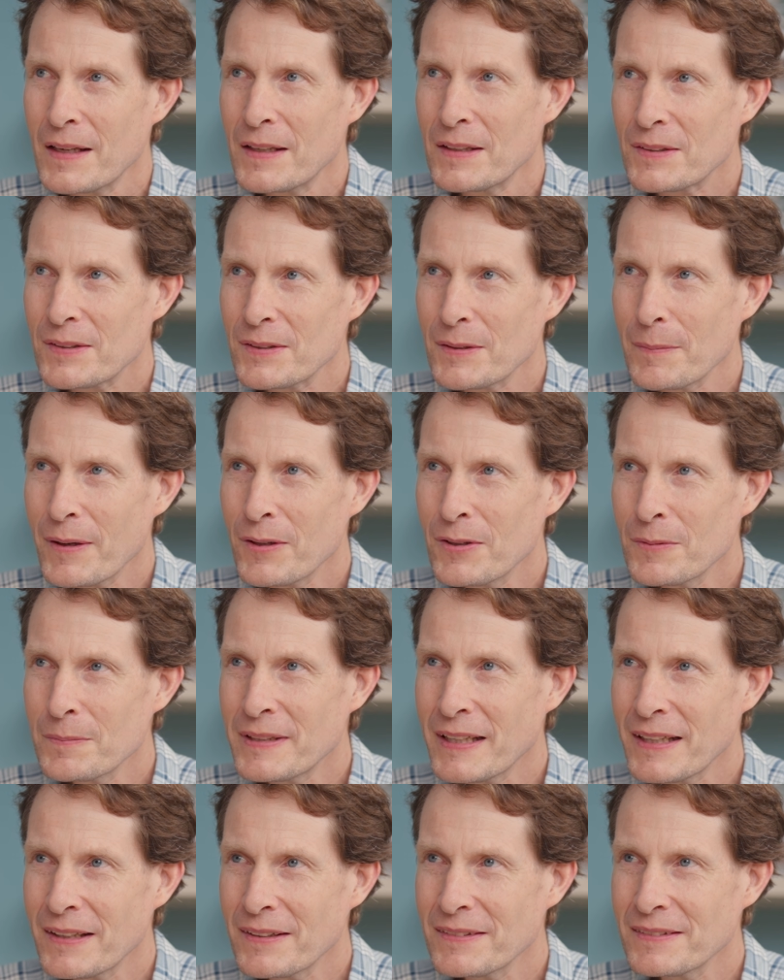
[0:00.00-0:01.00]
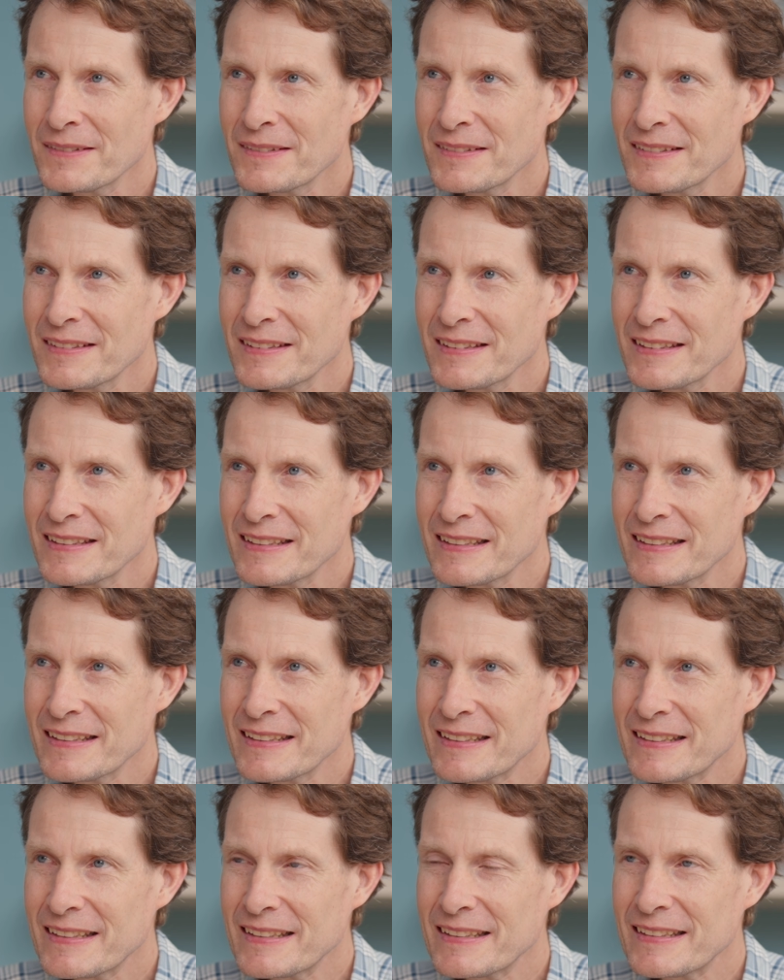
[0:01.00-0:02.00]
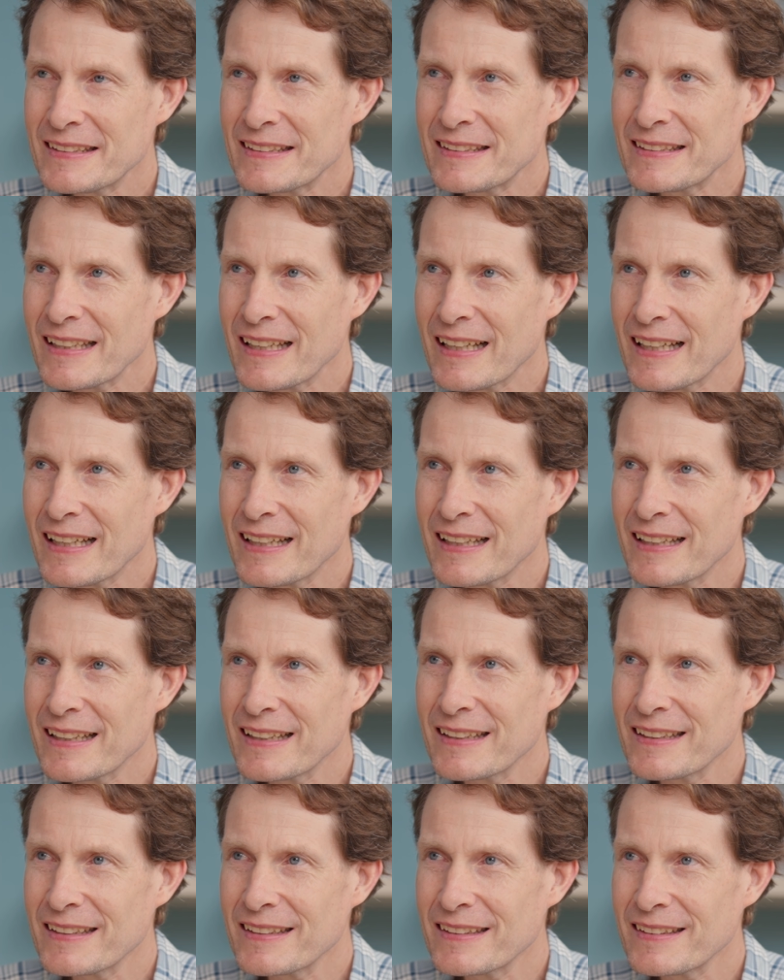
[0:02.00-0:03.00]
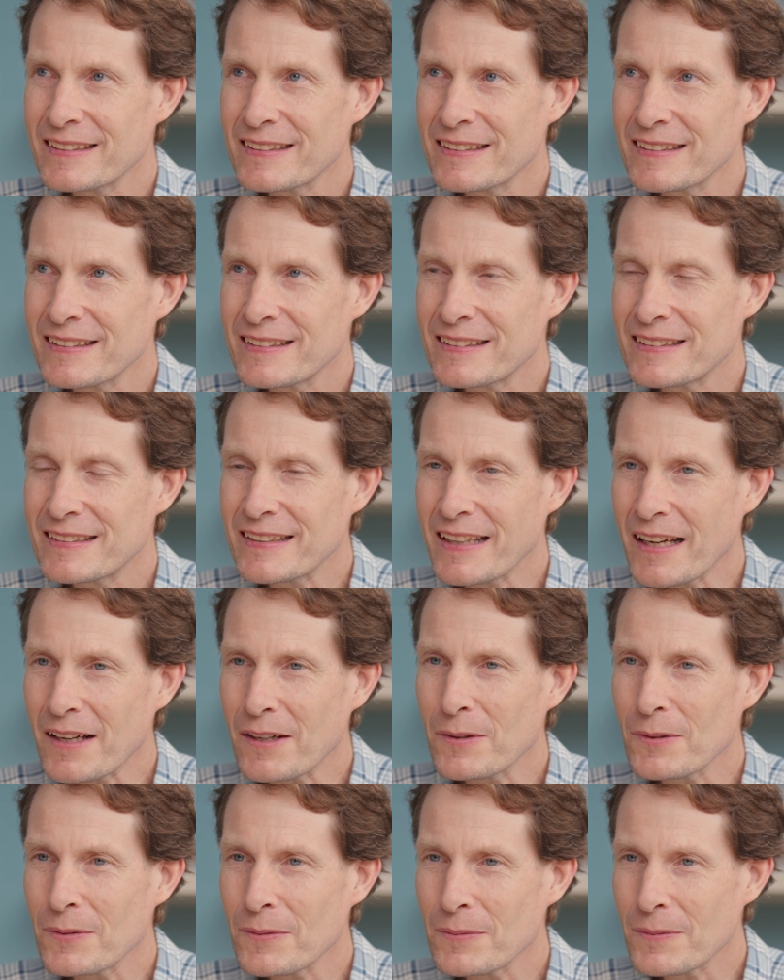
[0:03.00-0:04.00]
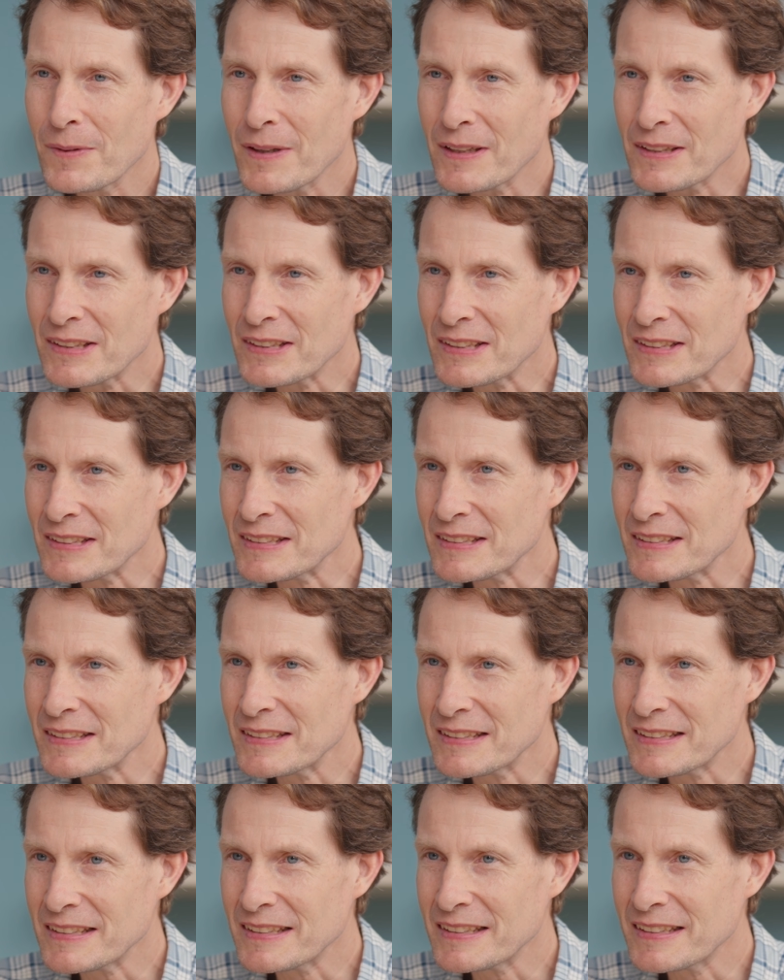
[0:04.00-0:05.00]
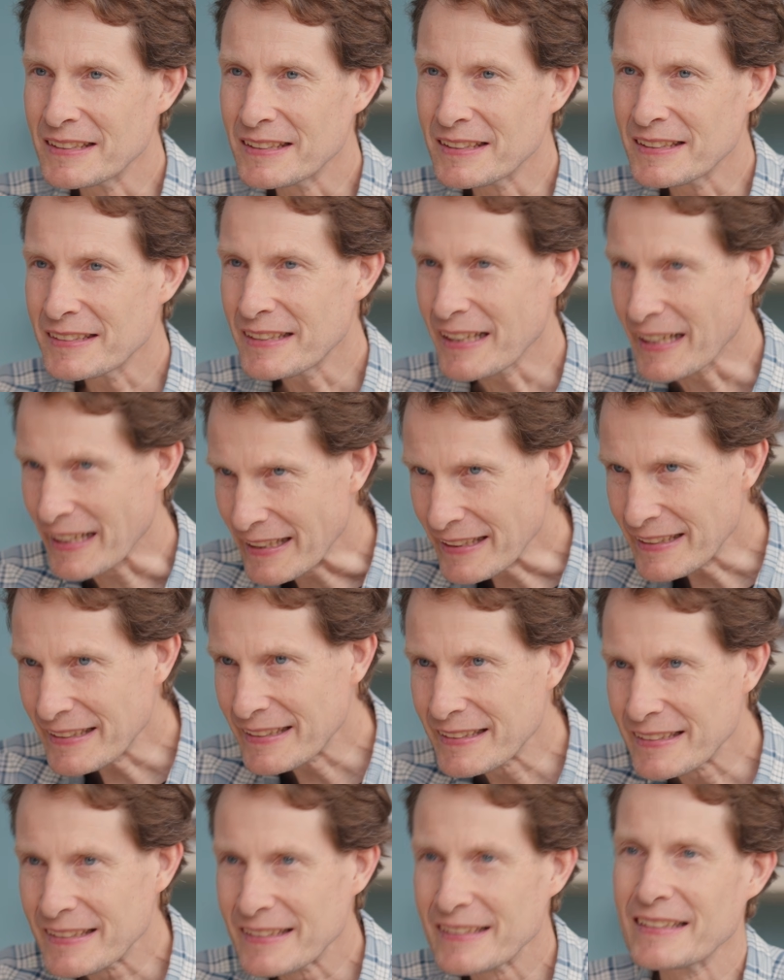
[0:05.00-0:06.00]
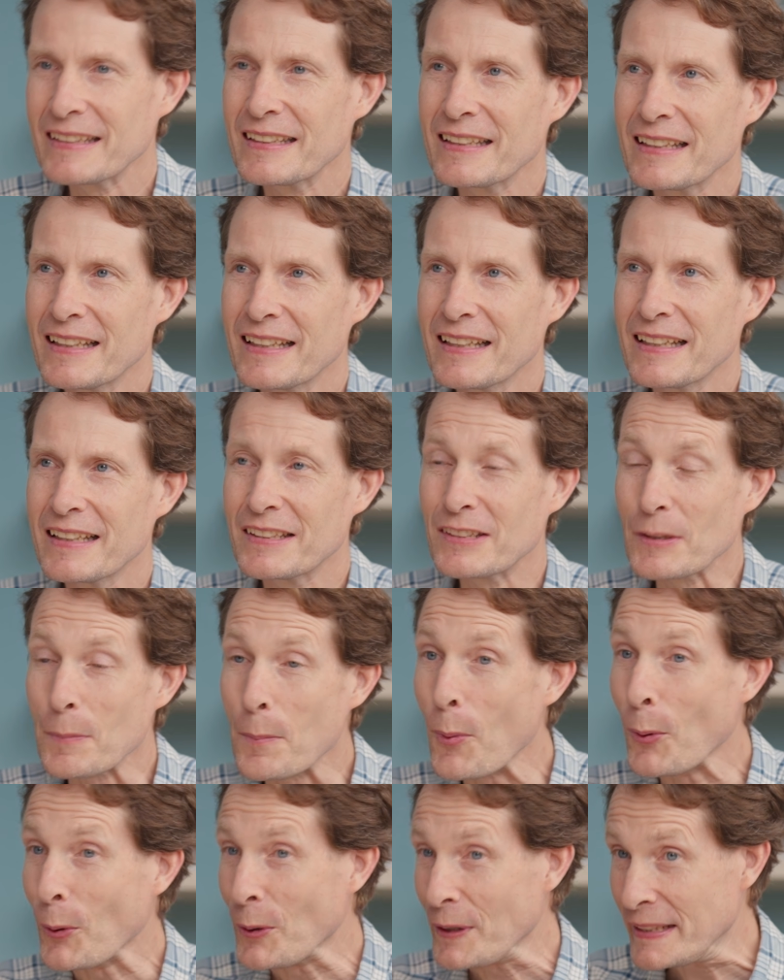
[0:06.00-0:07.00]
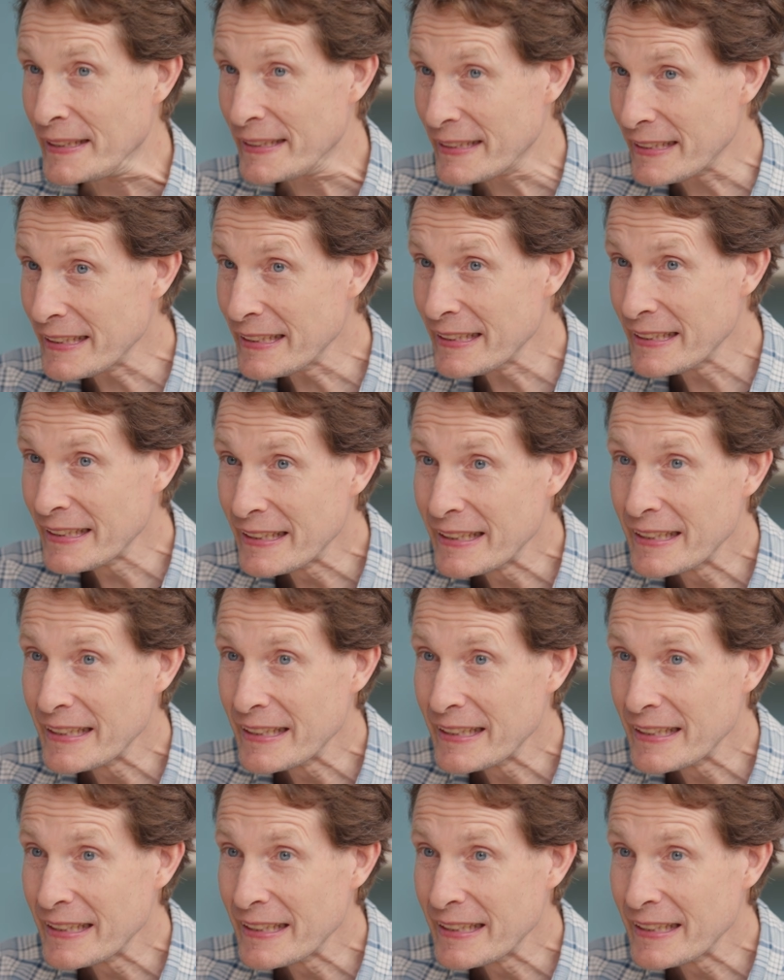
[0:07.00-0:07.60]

So my hometown is Seattle, Washington in the States, and it's a port city.